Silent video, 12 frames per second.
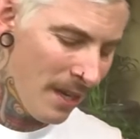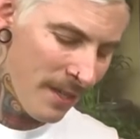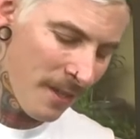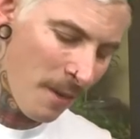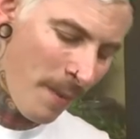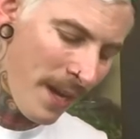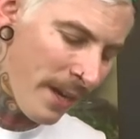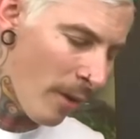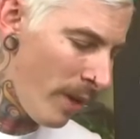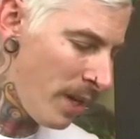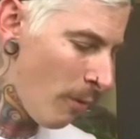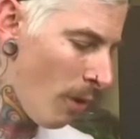so depending
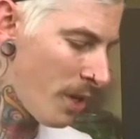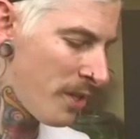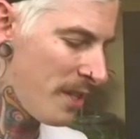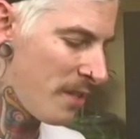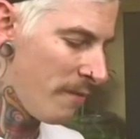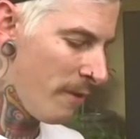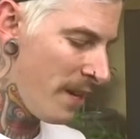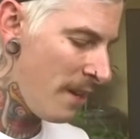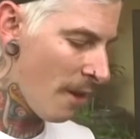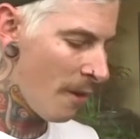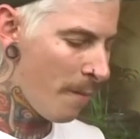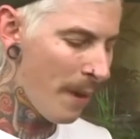on when you watch this
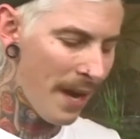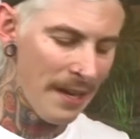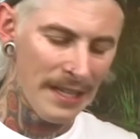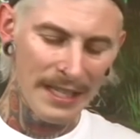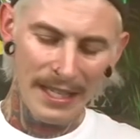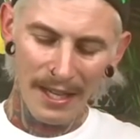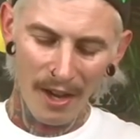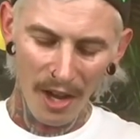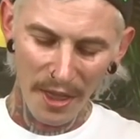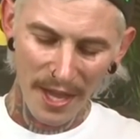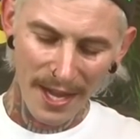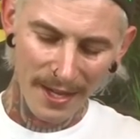video, but I
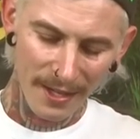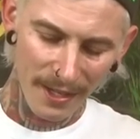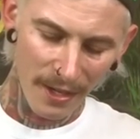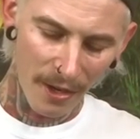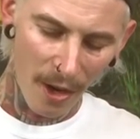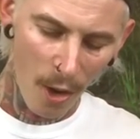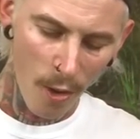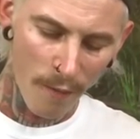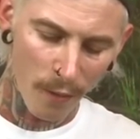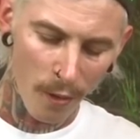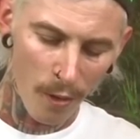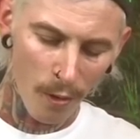think, you know,
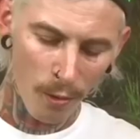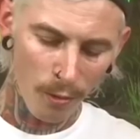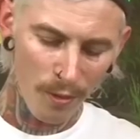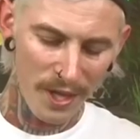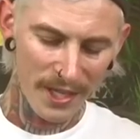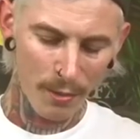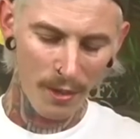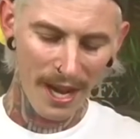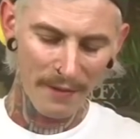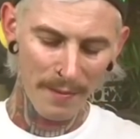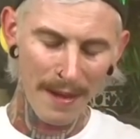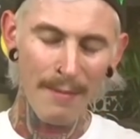overall, this would
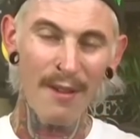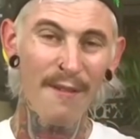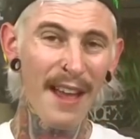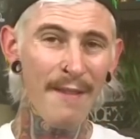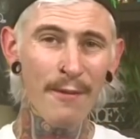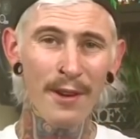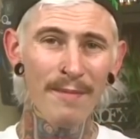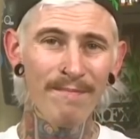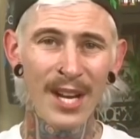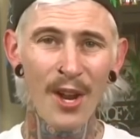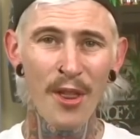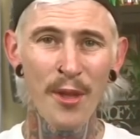have to be my favorite,
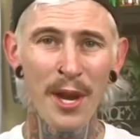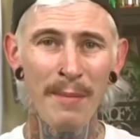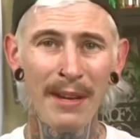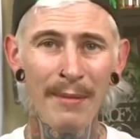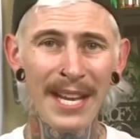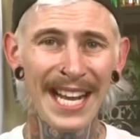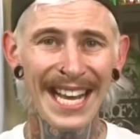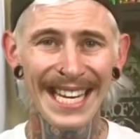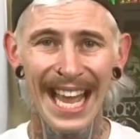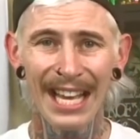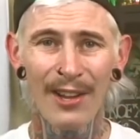you know, thirty millimeter R D A.